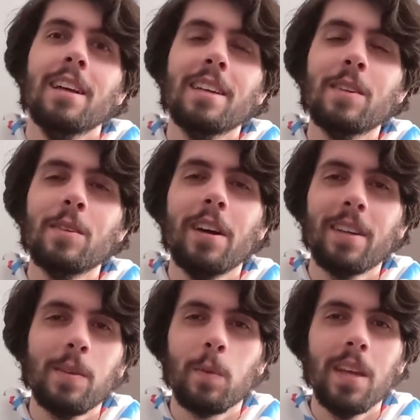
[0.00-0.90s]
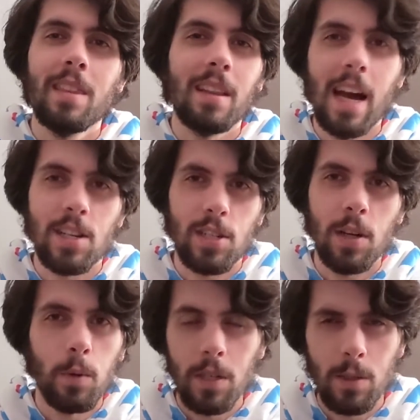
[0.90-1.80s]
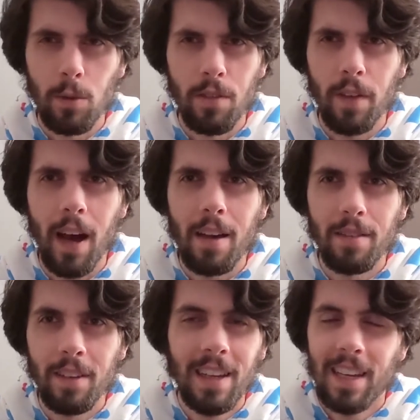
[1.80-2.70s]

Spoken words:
You're not going to win the last show, which is worth 5.